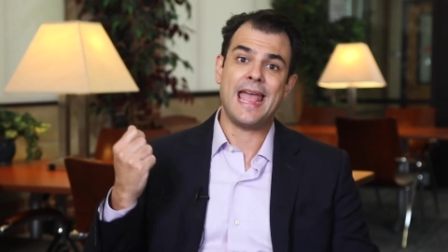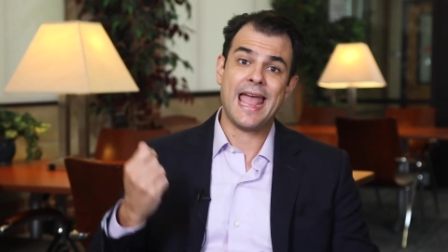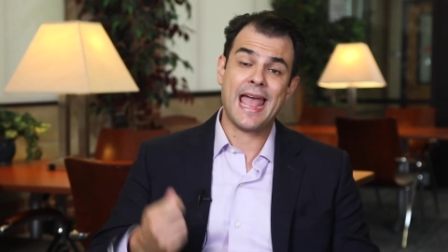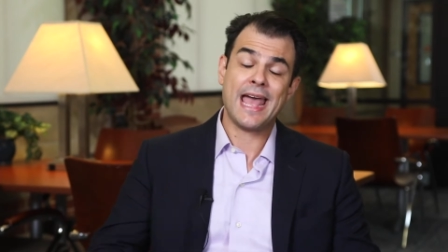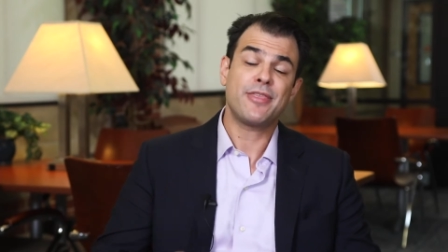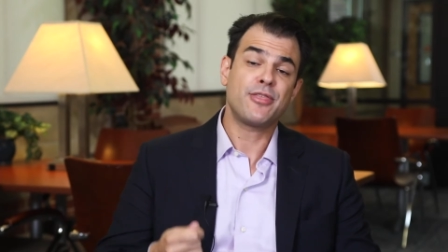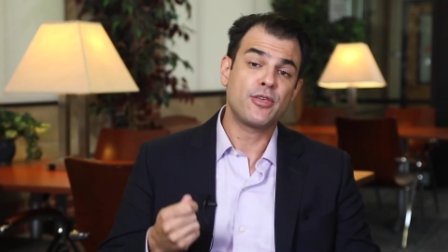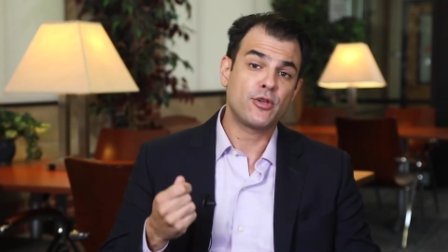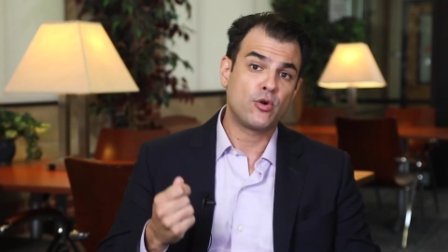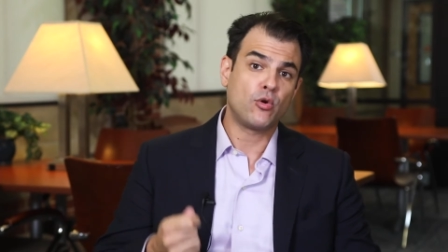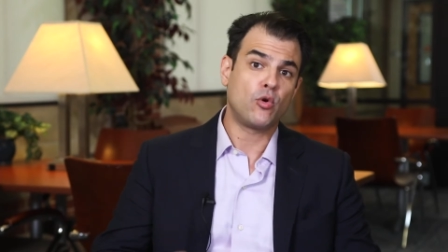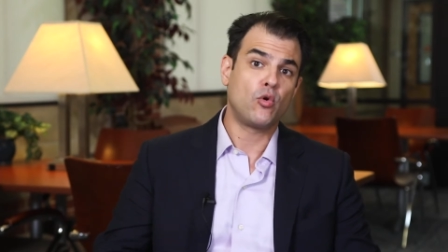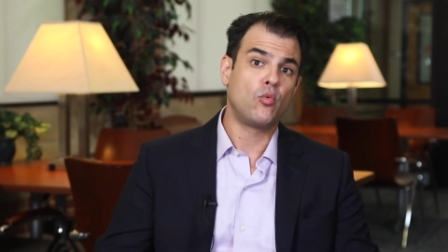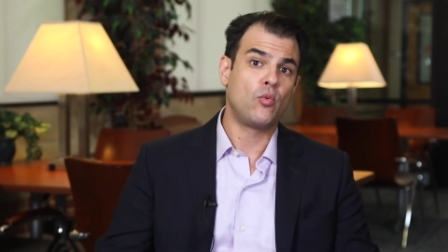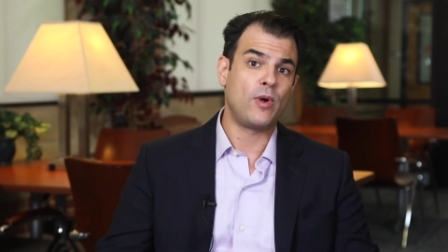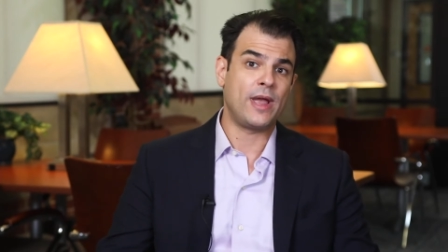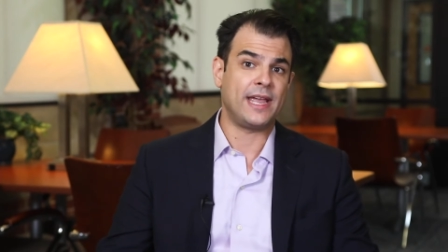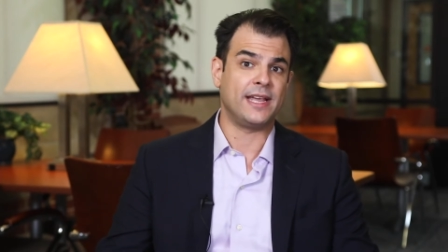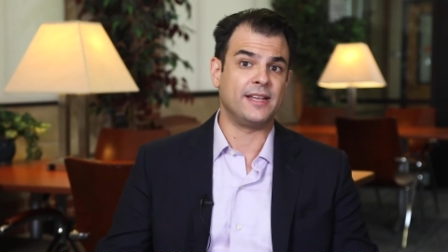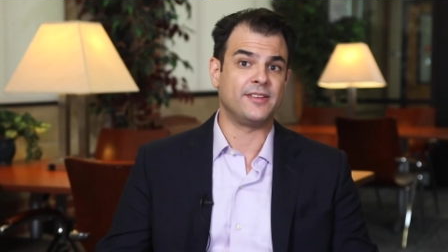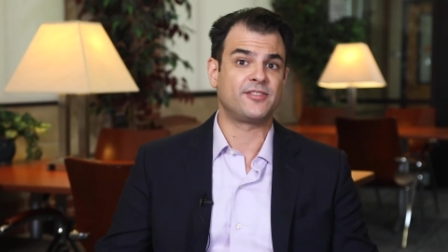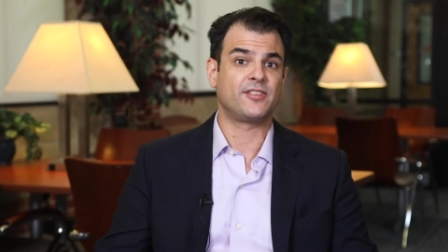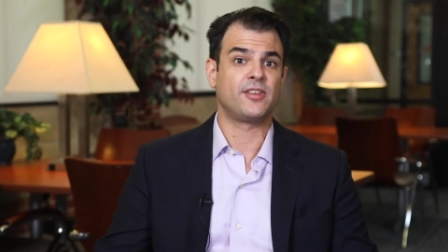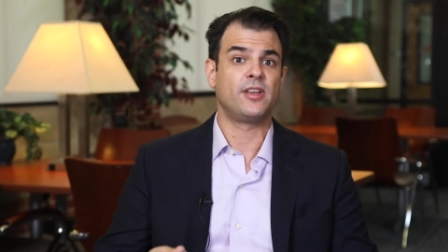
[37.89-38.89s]
ethical
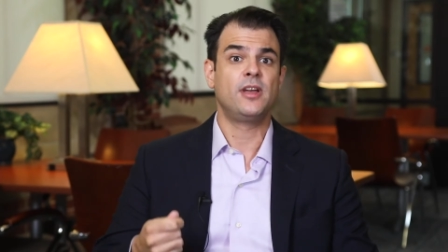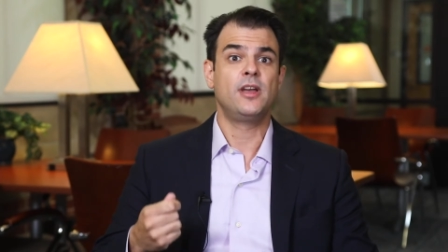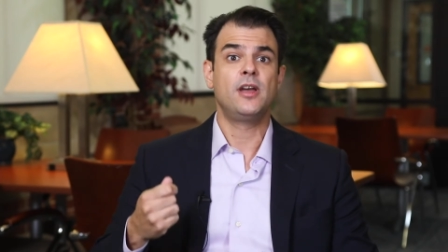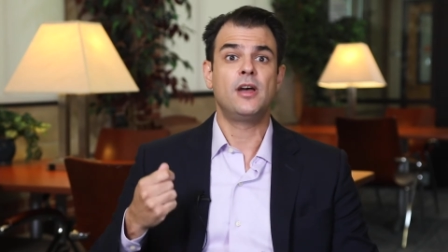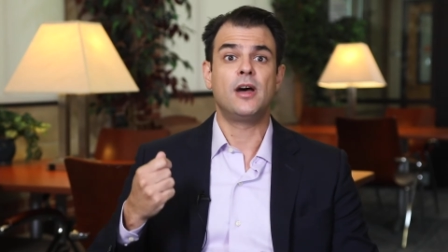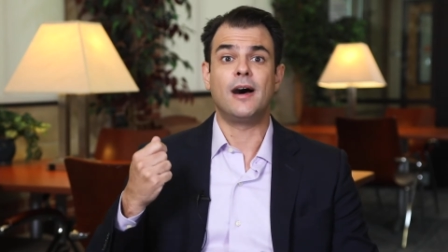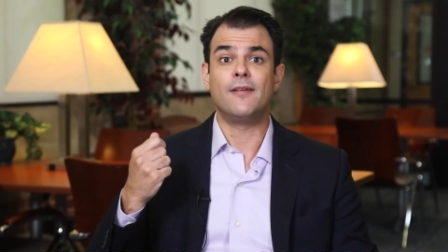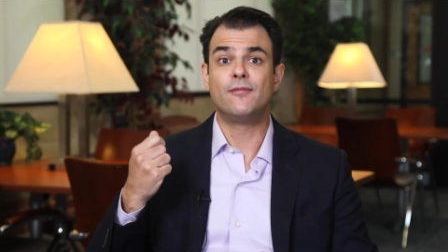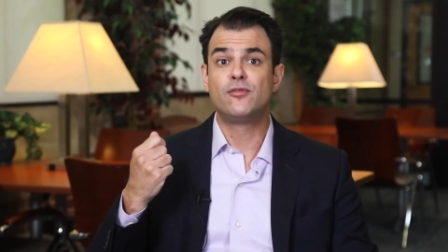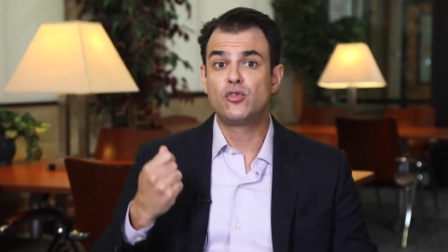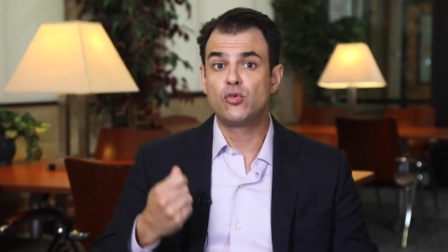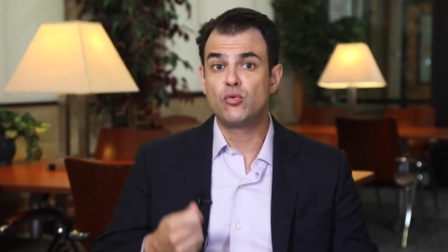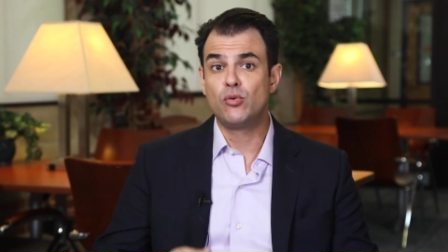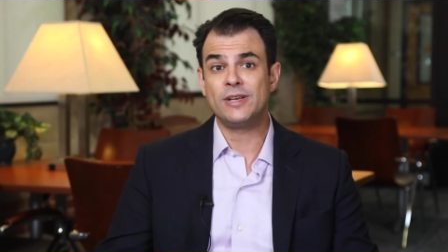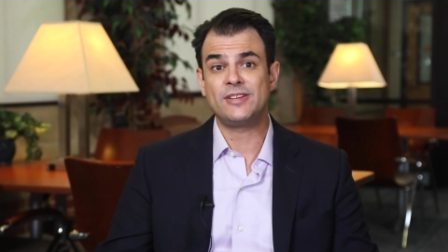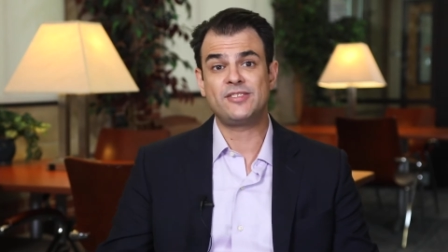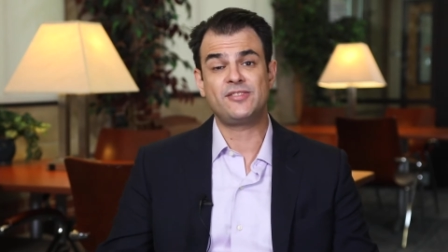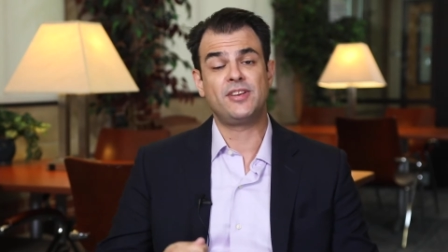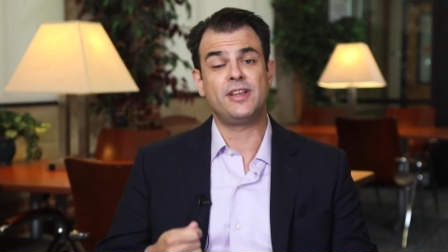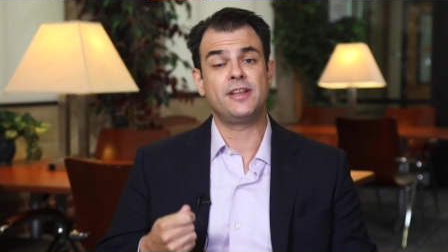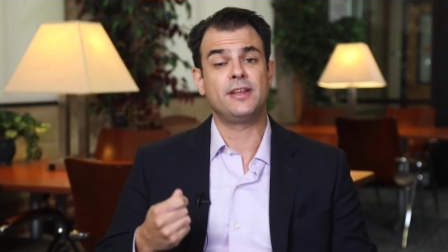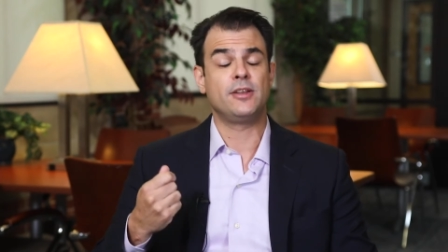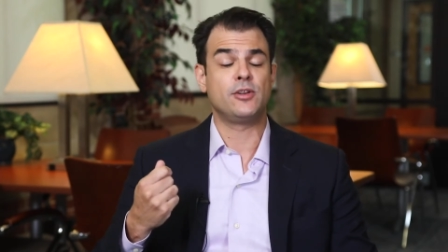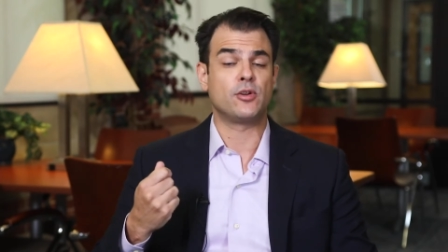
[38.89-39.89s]
ways of
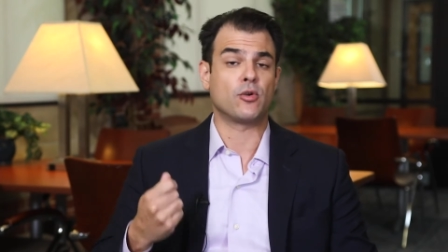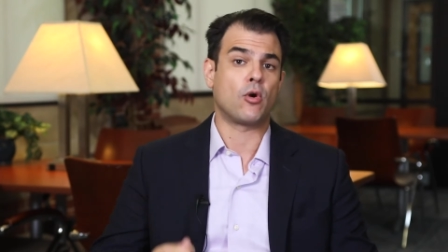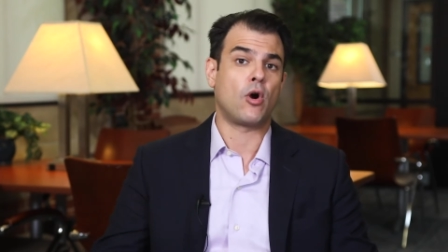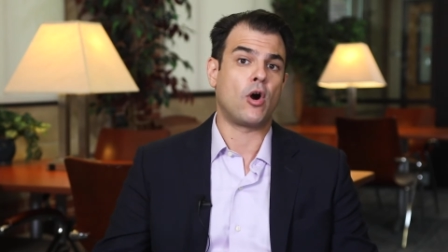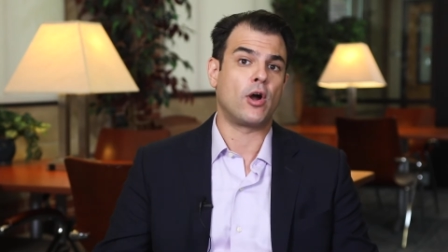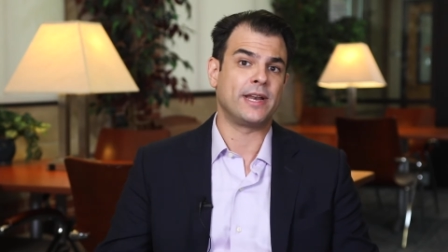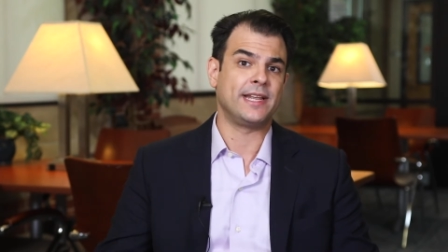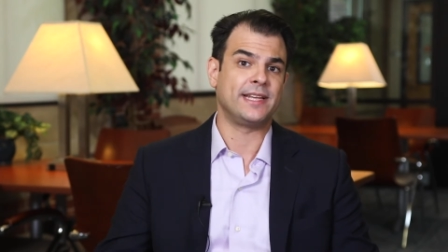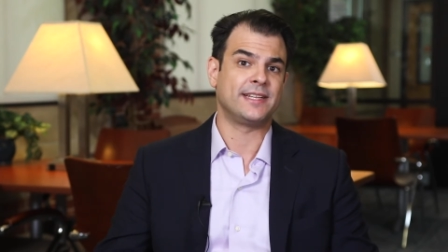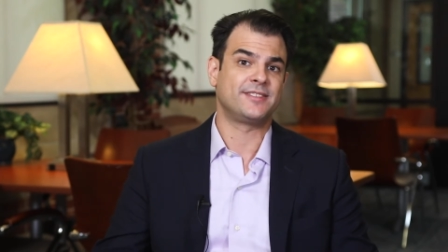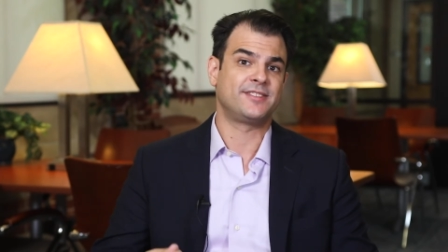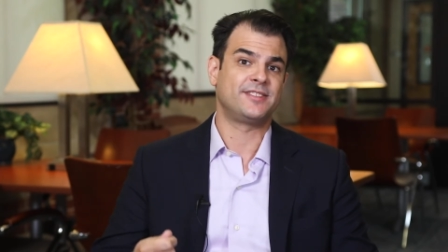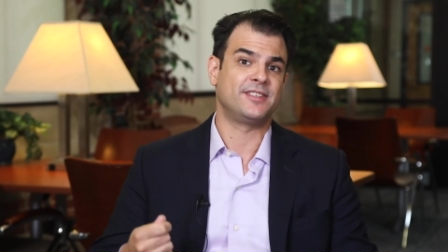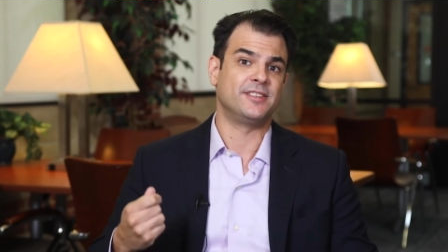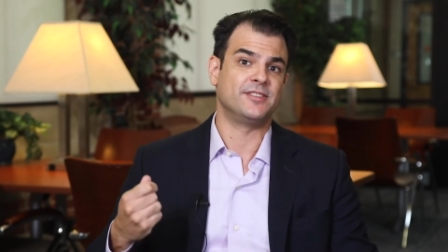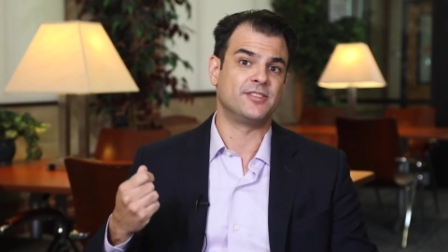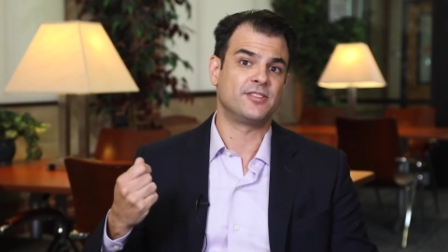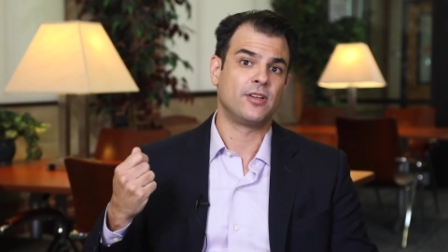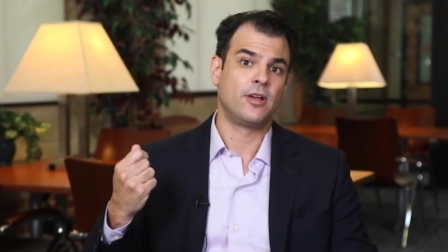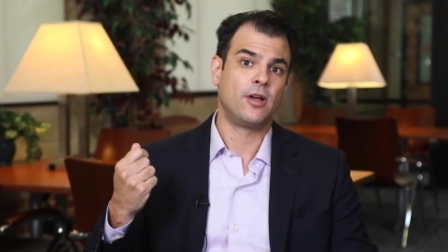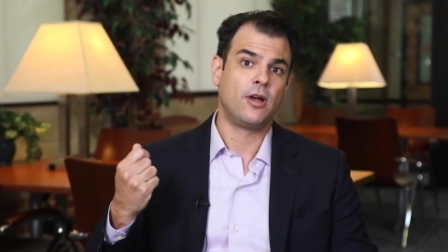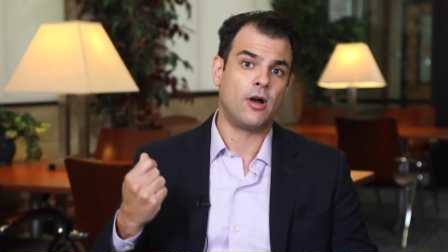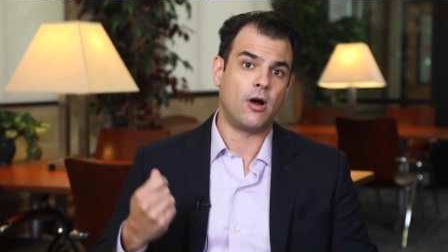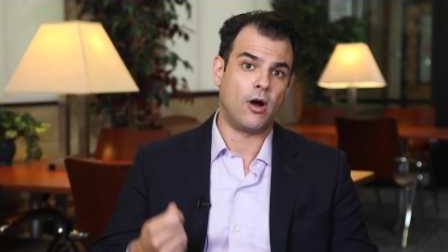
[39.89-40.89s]
twisting your
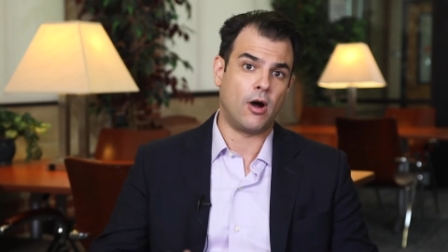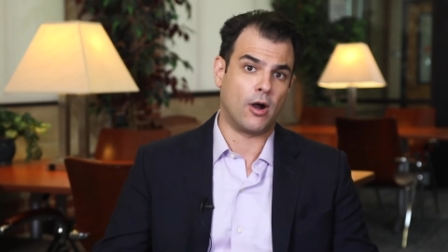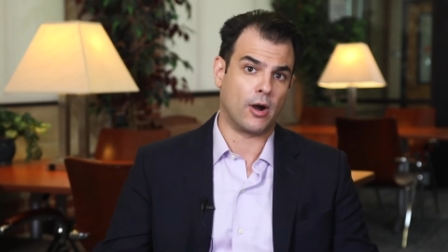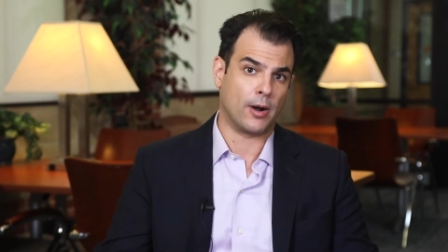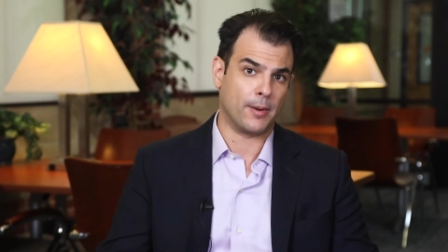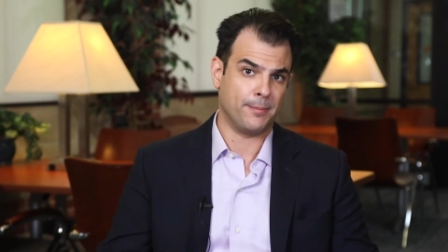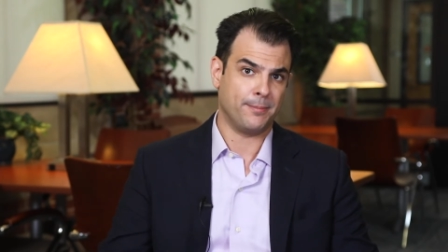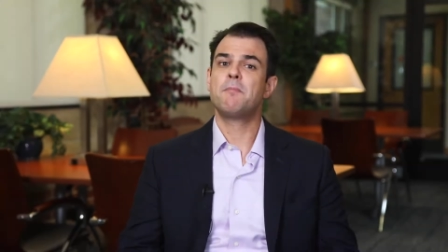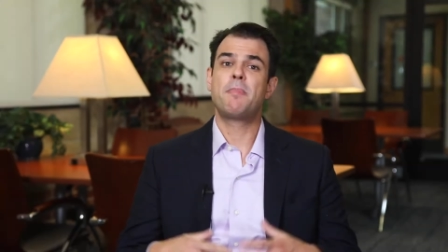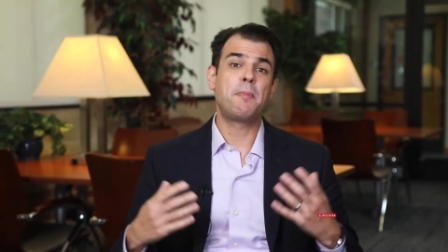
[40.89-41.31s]
audience's arm.